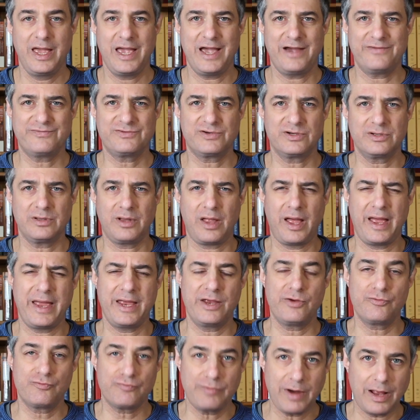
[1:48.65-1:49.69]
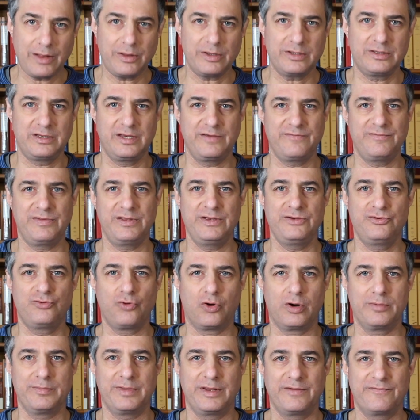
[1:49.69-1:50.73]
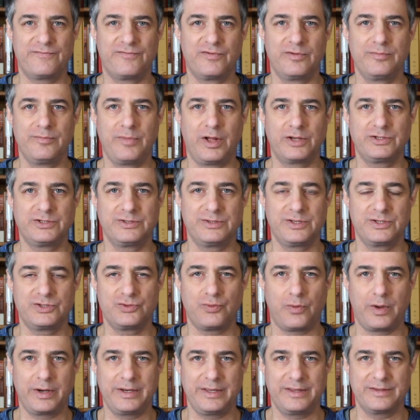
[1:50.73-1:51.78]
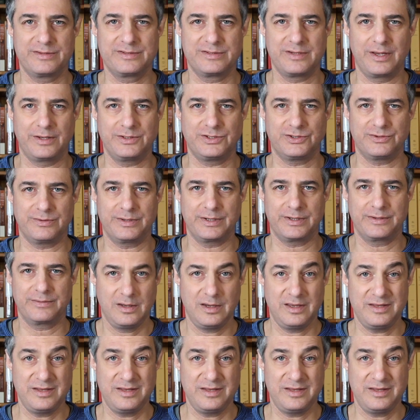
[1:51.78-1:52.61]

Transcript: after lying relatively dormant for much of the 20th century.